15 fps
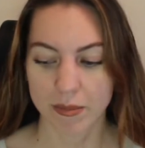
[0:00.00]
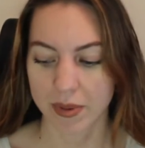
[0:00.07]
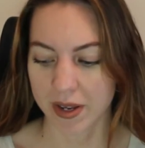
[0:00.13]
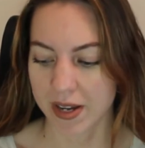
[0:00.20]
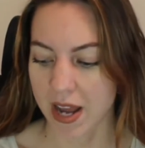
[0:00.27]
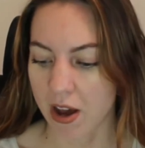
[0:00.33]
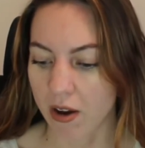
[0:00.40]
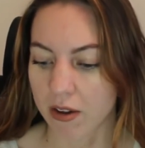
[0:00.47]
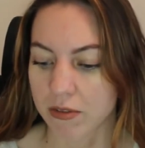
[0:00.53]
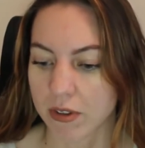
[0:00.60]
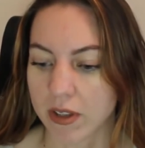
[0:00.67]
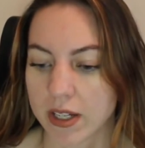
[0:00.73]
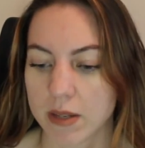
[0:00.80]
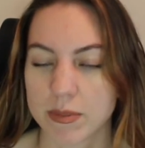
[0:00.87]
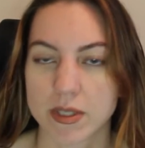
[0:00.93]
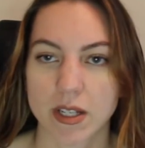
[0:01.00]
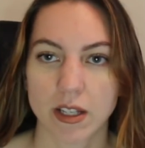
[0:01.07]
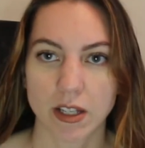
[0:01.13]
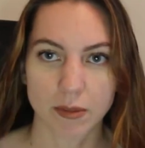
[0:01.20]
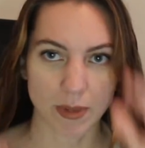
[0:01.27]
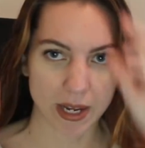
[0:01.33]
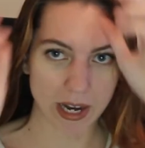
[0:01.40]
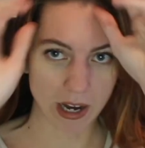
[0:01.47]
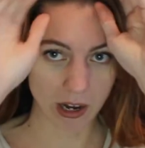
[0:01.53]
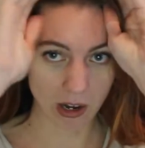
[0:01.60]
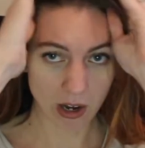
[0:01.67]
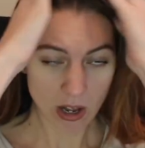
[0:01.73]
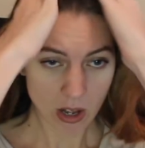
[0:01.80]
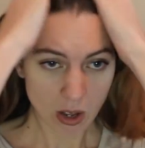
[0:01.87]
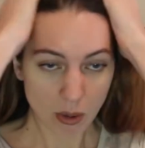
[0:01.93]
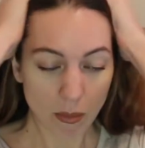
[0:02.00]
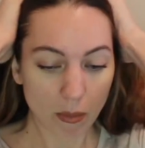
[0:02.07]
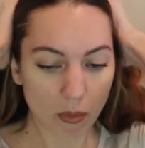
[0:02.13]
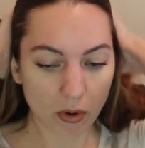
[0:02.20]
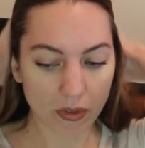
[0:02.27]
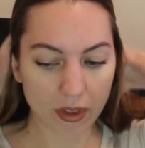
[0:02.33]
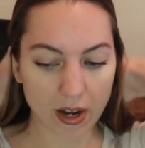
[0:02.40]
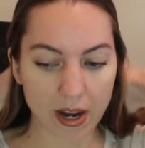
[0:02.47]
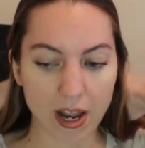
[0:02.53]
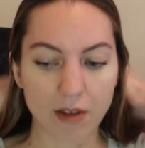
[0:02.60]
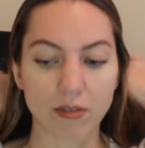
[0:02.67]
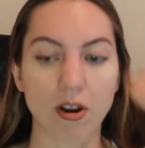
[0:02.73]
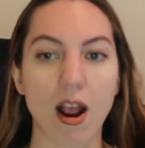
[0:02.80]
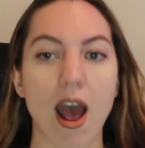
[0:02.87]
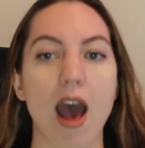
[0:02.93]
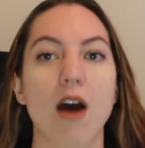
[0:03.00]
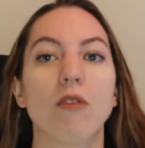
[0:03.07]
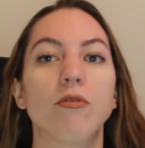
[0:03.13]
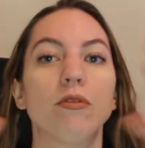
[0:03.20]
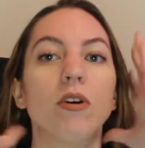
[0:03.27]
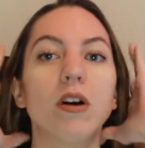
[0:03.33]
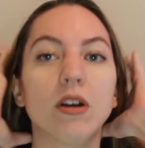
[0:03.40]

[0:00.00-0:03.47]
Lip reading: but now I feel like I'm styling my hair more than I ever have.